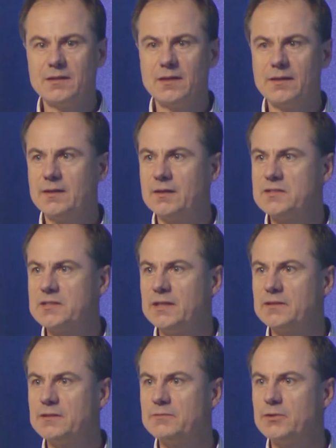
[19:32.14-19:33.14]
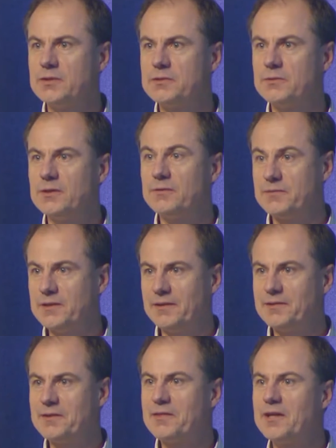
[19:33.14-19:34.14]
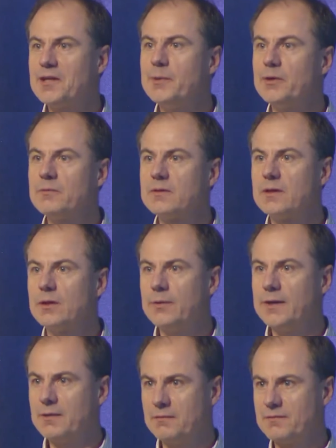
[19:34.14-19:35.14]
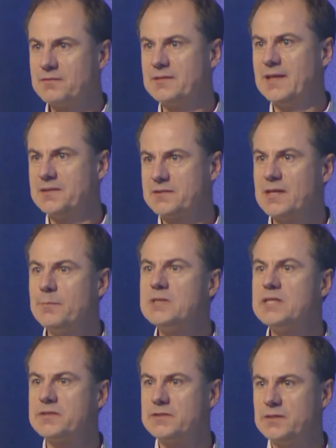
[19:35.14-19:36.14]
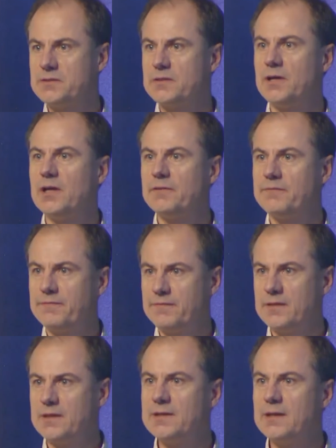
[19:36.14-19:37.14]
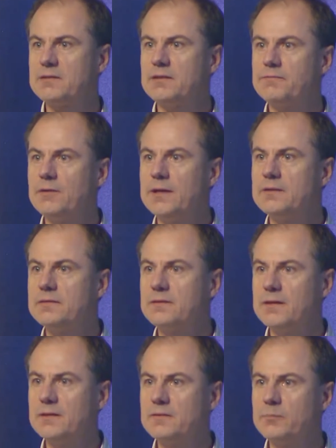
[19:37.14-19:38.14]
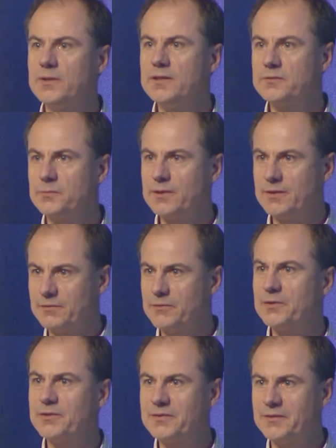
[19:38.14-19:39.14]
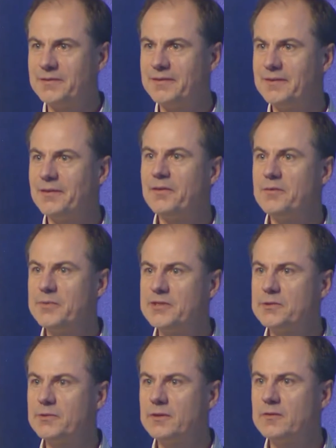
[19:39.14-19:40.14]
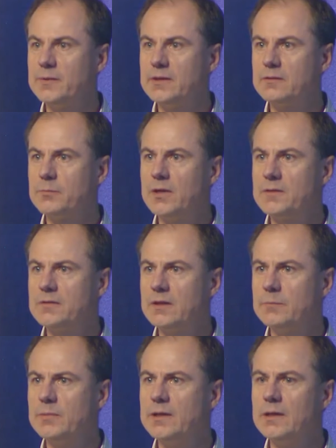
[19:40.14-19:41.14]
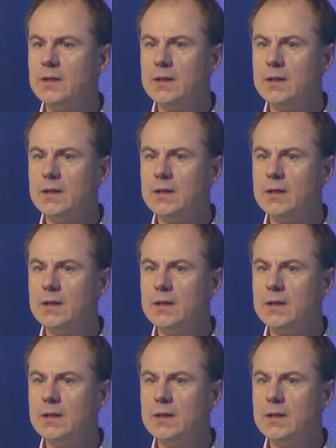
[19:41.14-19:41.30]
I think, instinctive or intuitive to think about going at some distance off the delta front as a place where, of course, all the material is being deposited. But